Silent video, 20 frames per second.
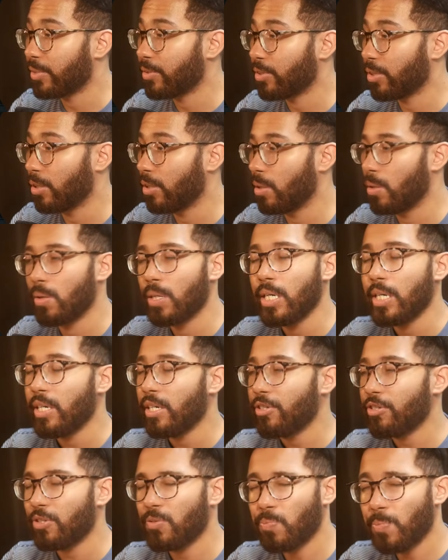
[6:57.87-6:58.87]
So
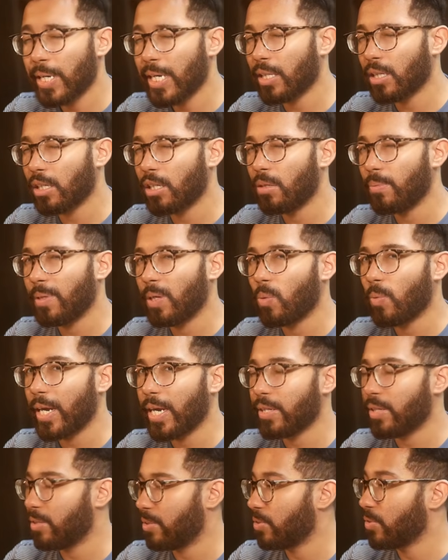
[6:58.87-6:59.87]
just be a little bit
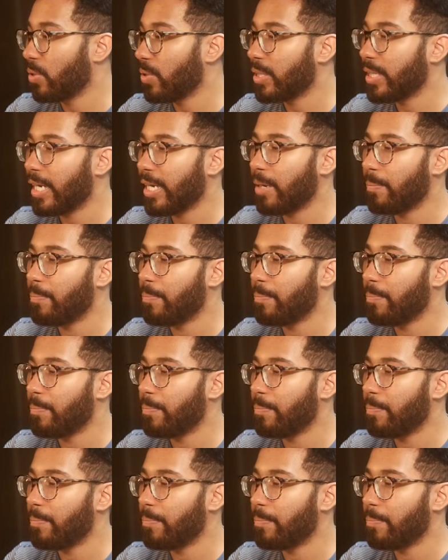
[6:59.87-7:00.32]
aware this could get a